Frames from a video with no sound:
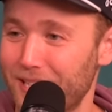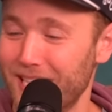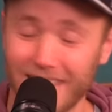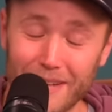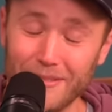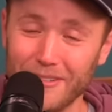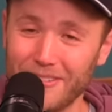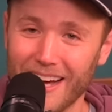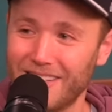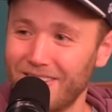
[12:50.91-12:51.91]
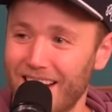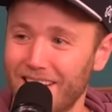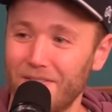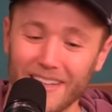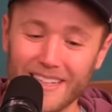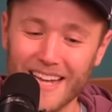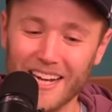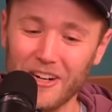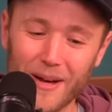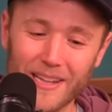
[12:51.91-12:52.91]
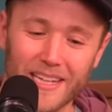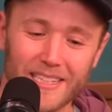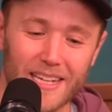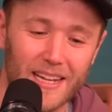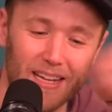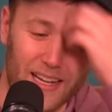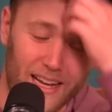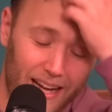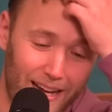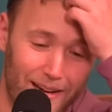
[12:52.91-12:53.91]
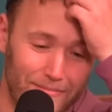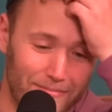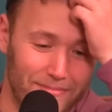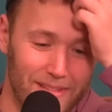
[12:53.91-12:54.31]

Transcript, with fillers: He claimed to have talked to an NFL insider about this. I believe him. Um,